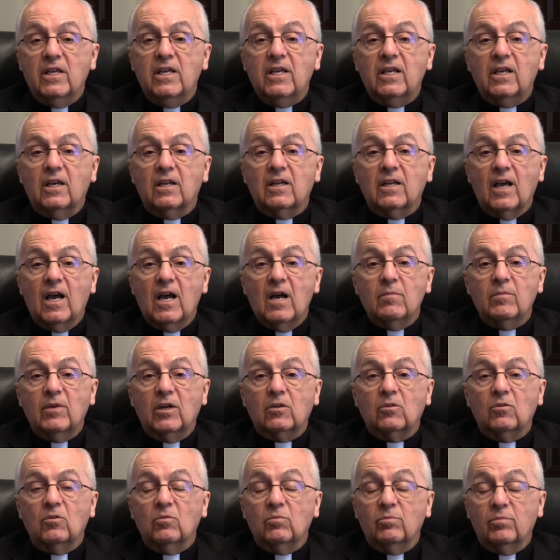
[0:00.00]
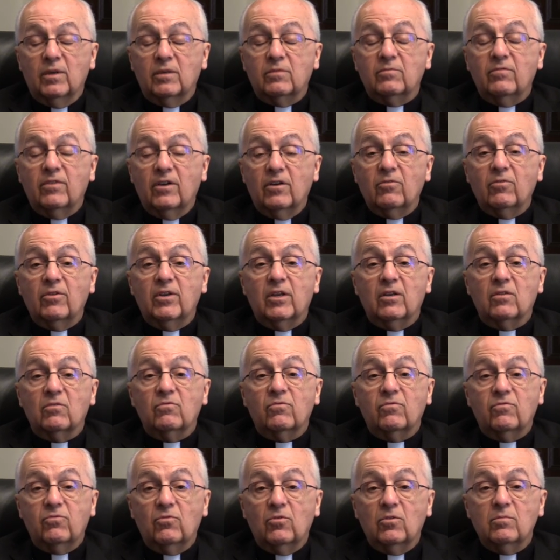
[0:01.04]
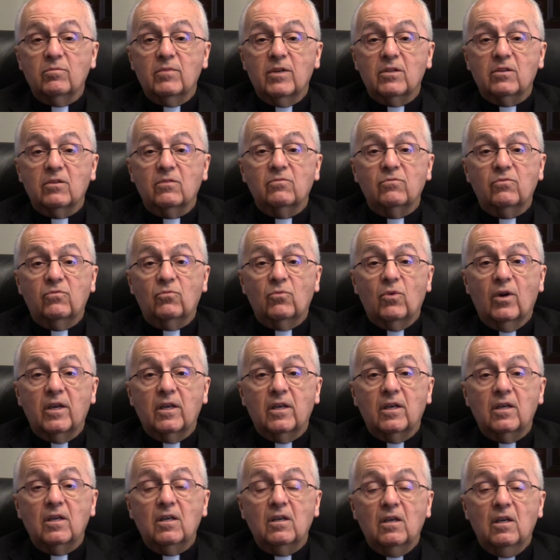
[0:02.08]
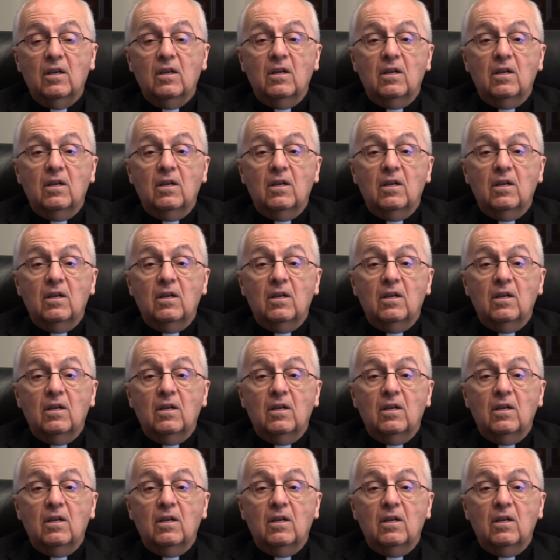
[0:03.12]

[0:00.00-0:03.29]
economical but very informative way